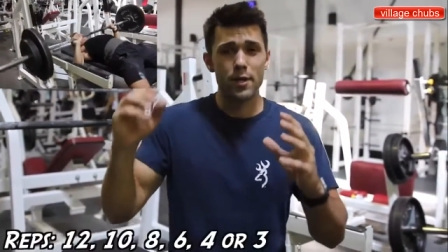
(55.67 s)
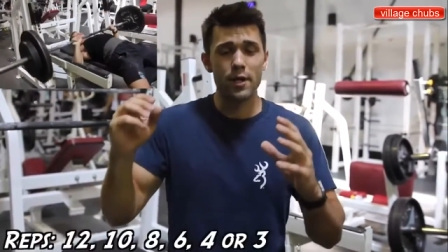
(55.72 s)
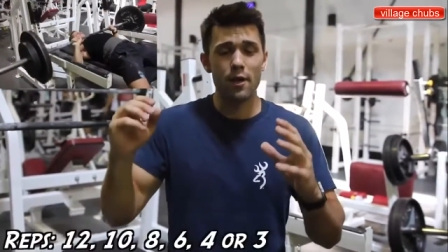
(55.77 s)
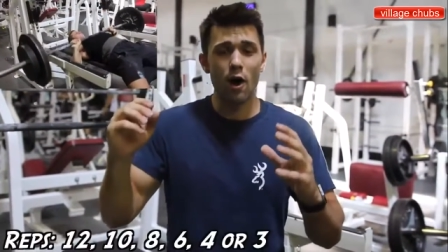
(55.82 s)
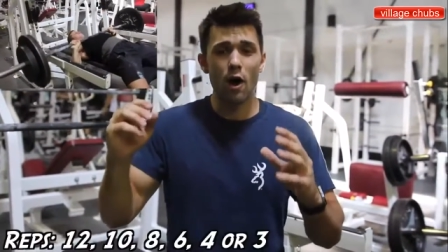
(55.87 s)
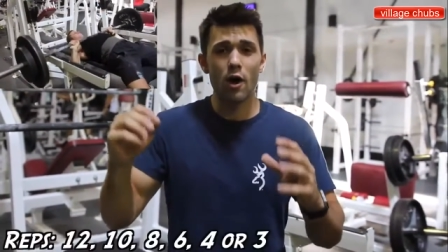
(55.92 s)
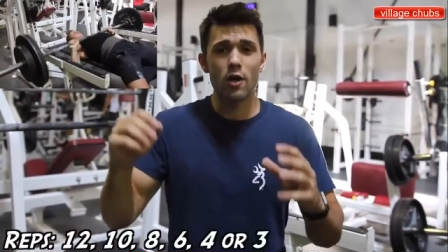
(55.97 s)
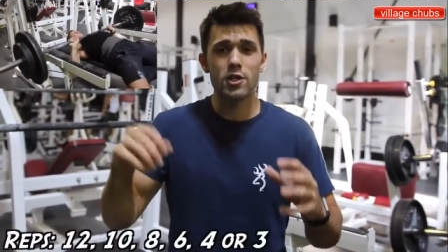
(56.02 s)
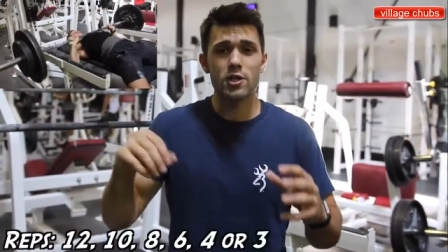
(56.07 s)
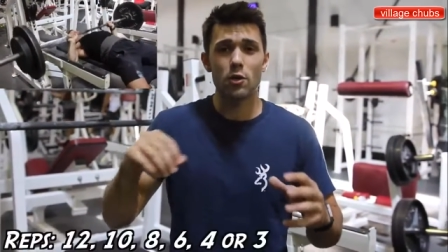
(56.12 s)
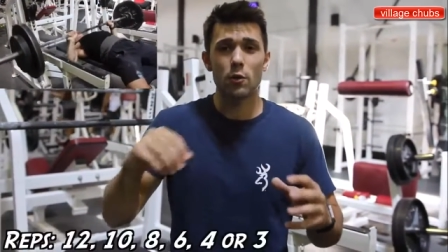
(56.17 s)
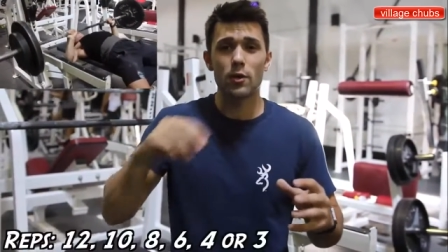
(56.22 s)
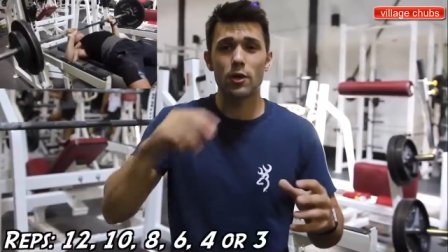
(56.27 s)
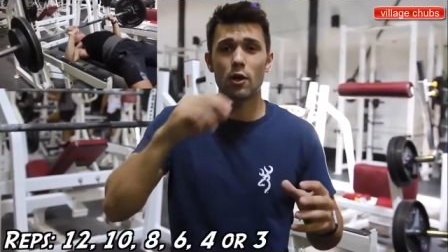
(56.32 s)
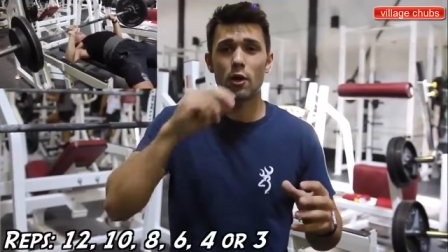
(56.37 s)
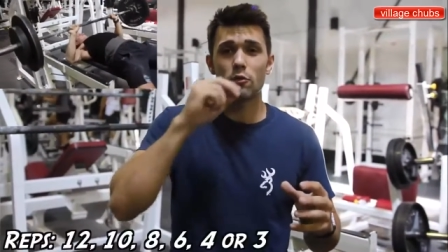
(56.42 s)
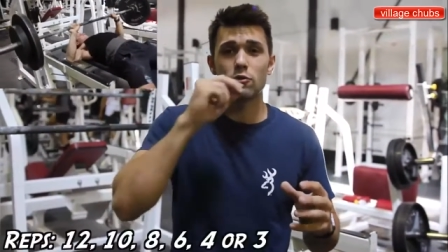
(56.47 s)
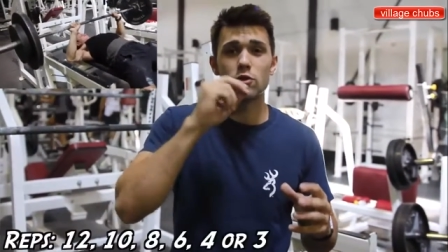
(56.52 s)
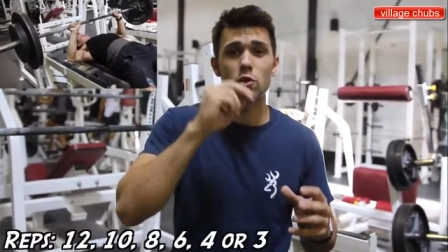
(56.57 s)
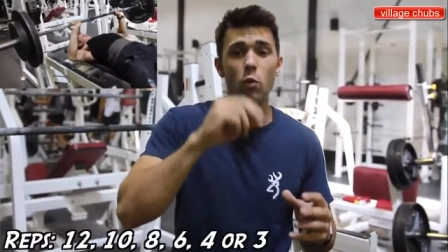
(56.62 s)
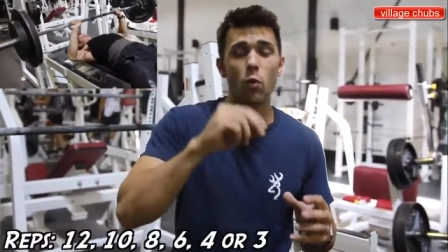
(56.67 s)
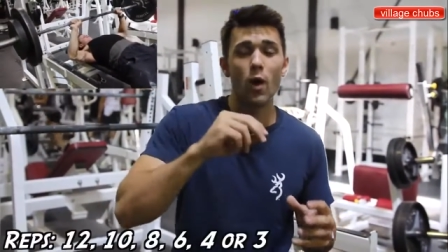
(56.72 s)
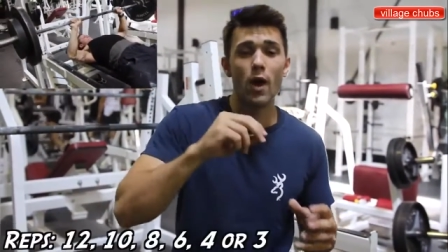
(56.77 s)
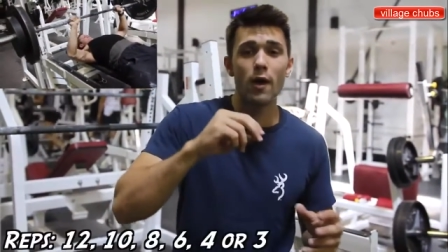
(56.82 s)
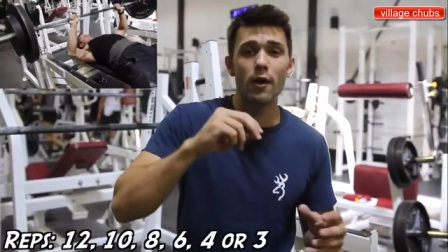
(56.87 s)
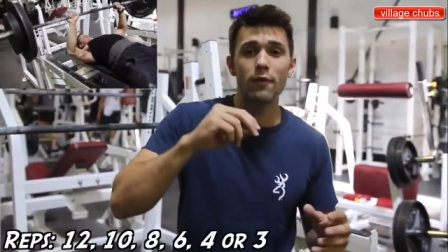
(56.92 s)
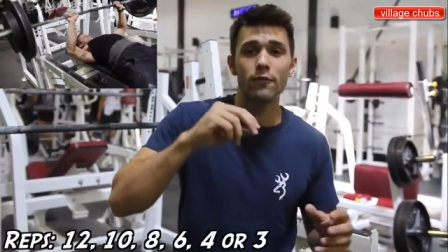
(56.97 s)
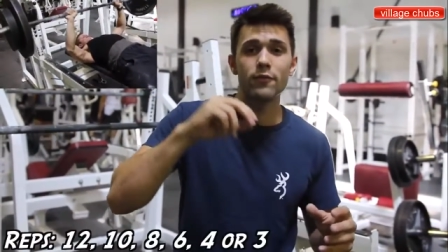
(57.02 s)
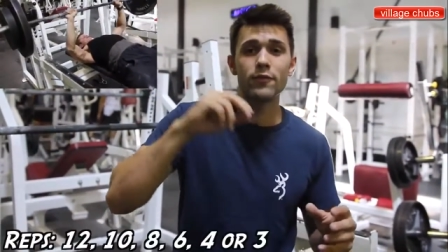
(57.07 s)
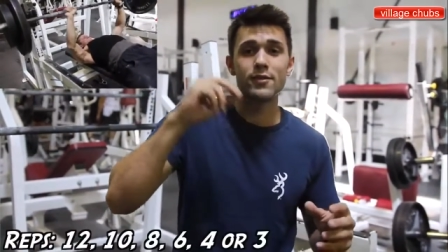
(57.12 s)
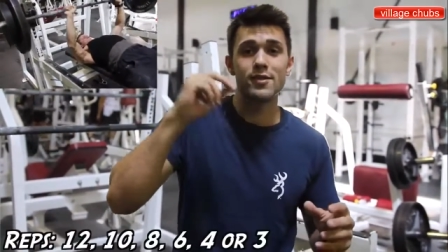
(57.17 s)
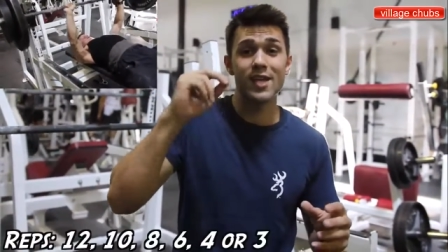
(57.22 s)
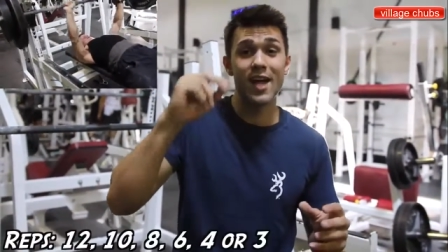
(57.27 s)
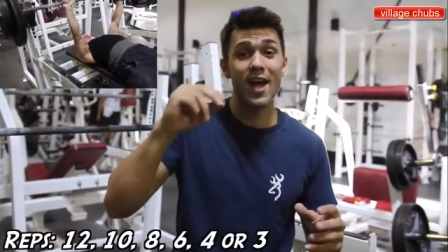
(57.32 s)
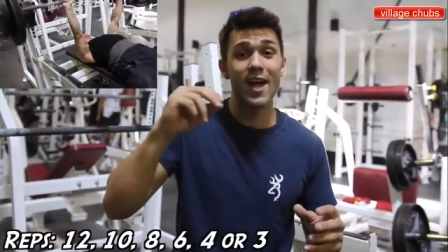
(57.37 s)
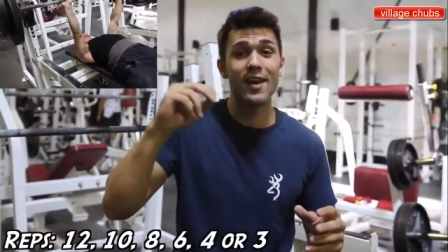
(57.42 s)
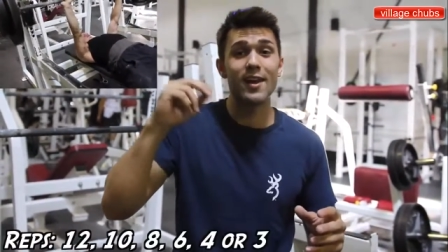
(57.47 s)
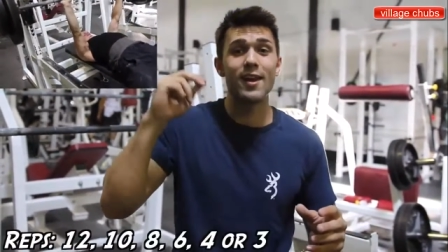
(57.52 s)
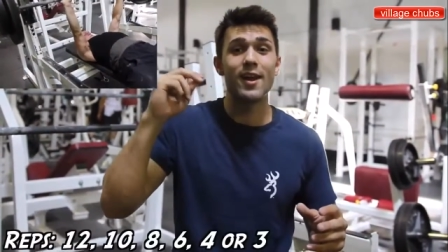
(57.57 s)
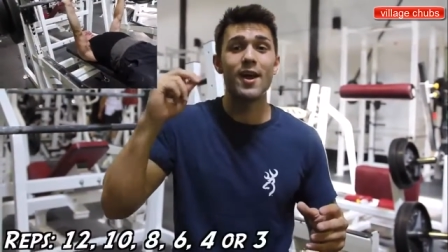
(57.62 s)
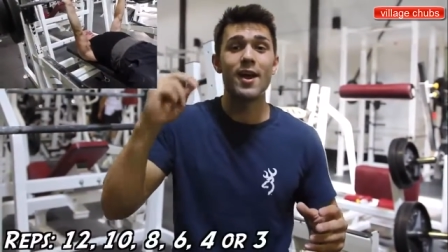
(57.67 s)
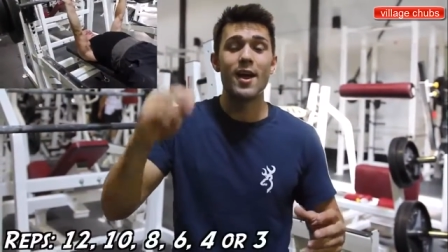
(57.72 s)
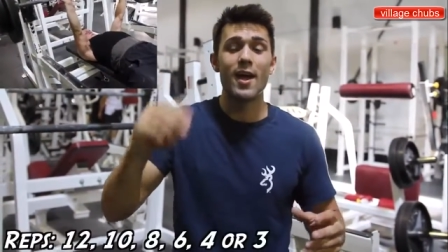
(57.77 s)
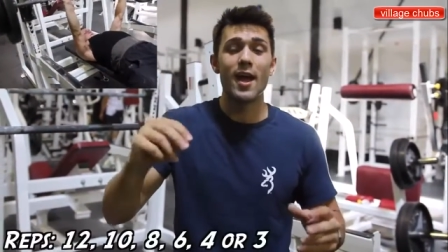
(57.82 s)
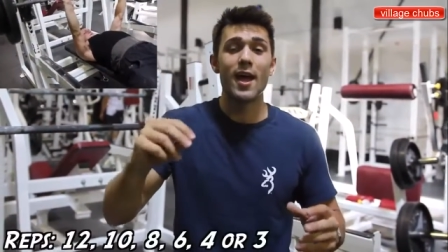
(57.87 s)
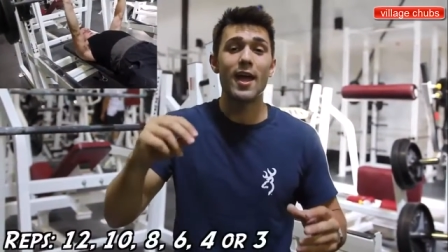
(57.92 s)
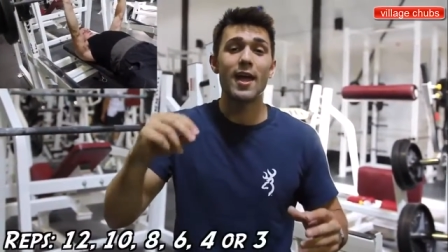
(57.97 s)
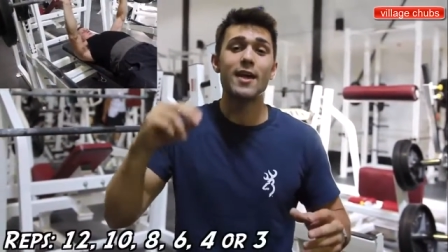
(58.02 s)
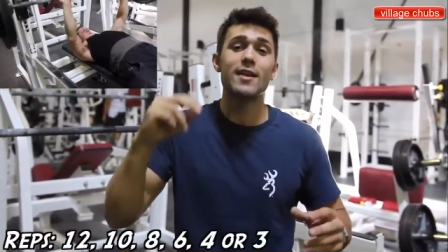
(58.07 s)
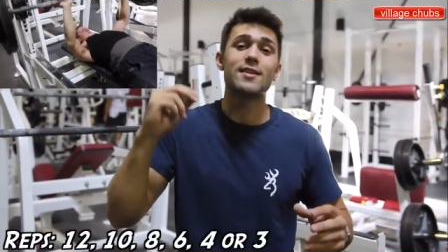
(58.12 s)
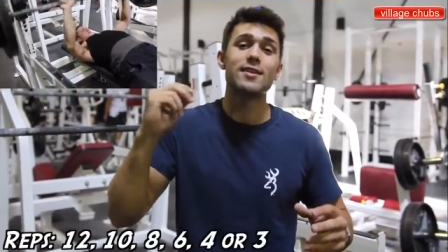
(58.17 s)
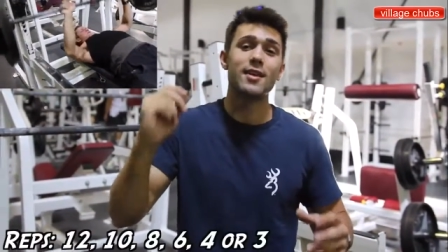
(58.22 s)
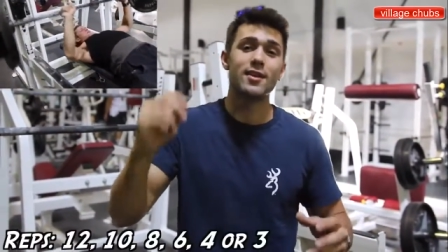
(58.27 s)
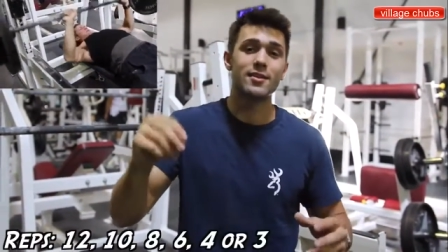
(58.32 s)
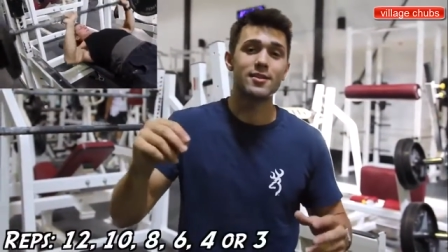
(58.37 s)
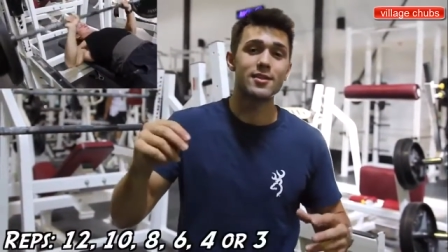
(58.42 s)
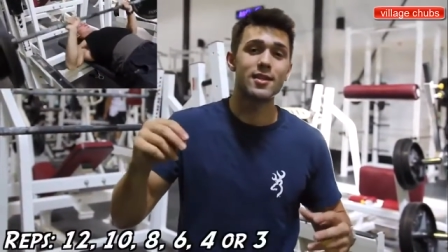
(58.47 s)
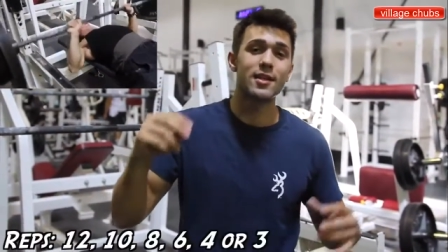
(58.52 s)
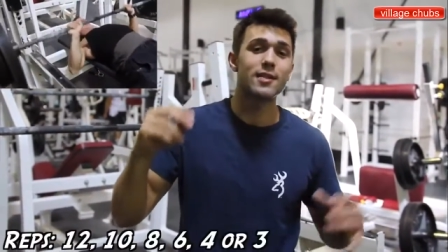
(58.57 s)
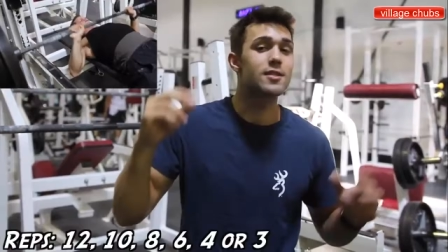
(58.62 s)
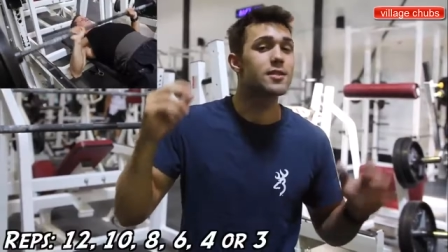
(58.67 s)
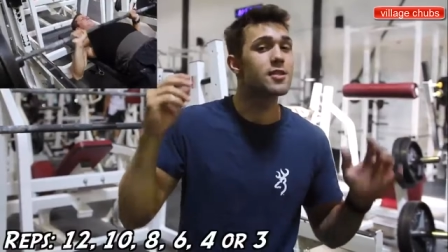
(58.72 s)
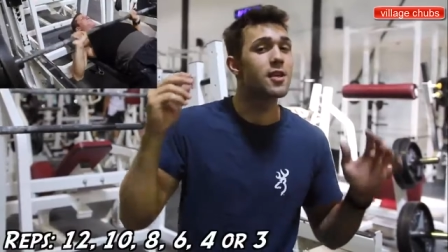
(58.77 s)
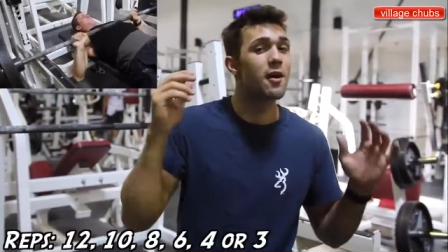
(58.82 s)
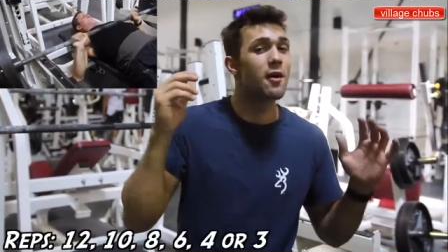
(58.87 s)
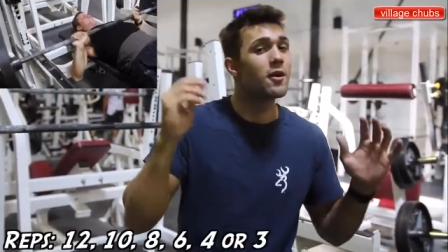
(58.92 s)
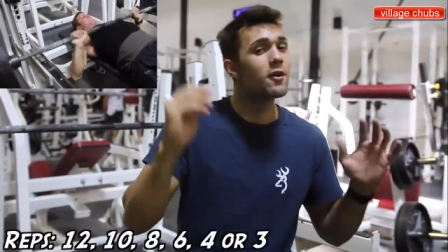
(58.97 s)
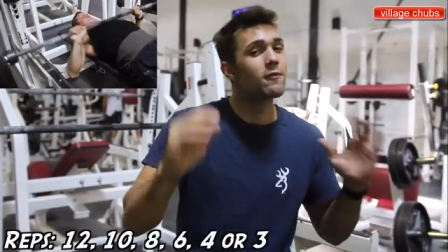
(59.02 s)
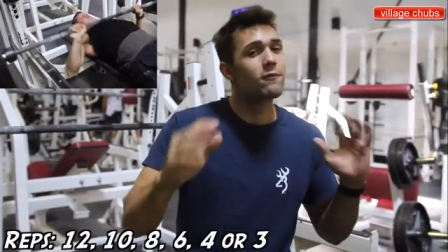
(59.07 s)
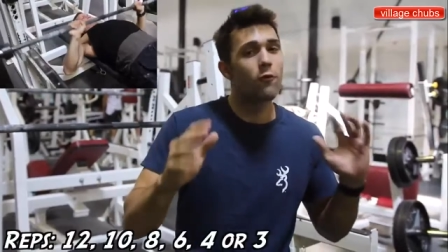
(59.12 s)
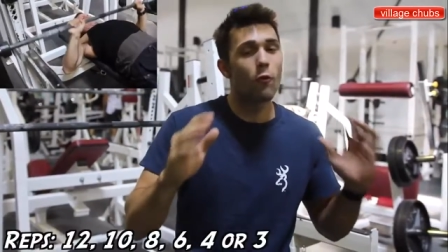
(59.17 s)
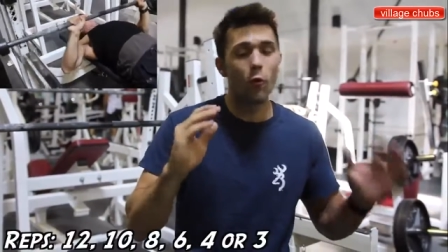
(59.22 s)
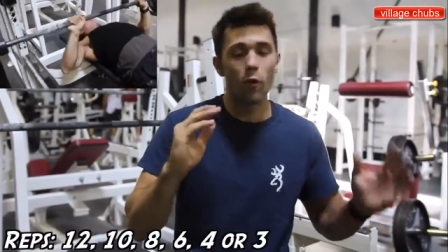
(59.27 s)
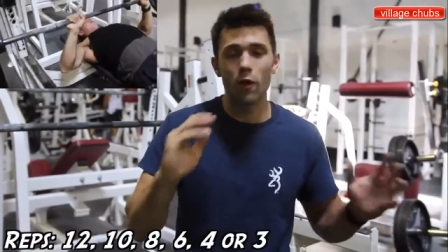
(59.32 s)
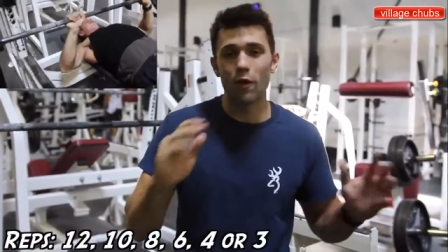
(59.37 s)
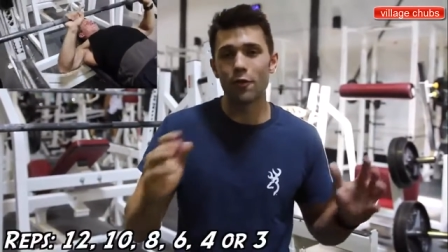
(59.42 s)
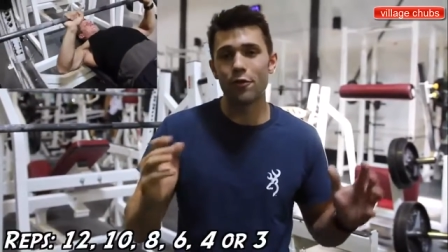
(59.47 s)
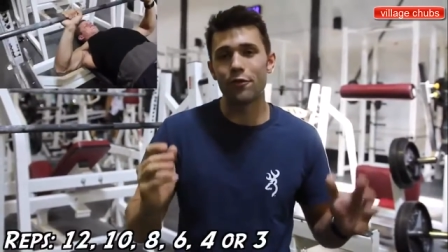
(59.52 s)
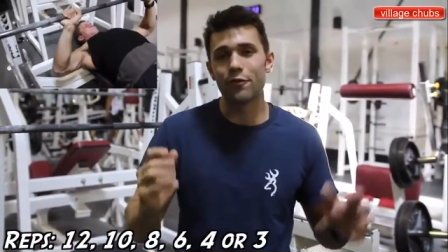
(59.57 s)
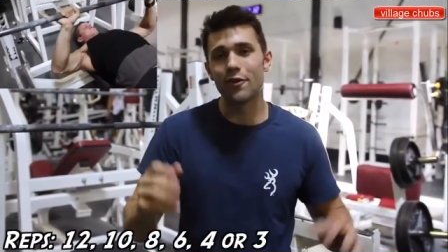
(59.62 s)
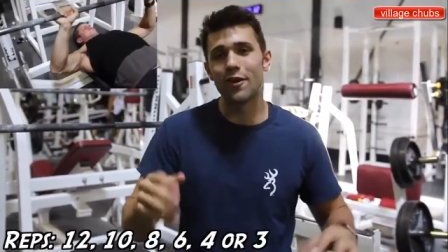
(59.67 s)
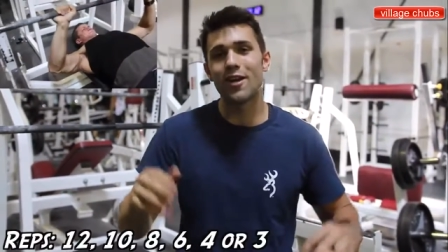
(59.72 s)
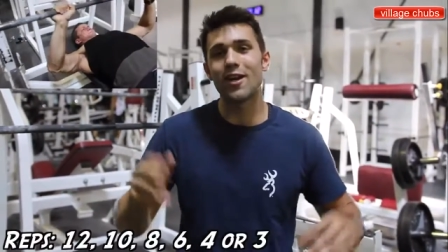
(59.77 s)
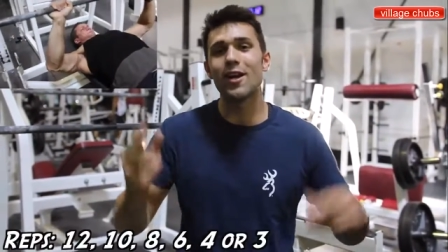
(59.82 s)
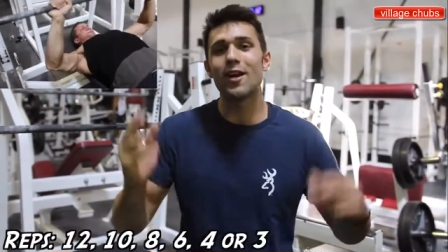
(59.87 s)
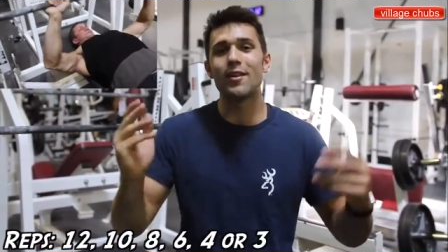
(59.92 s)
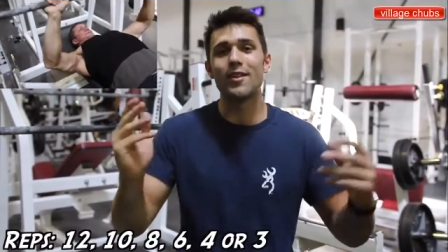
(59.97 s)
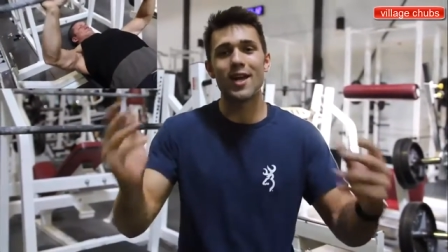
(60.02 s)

PR, so he'd go 12, 10, 8, 6, 4, or 3,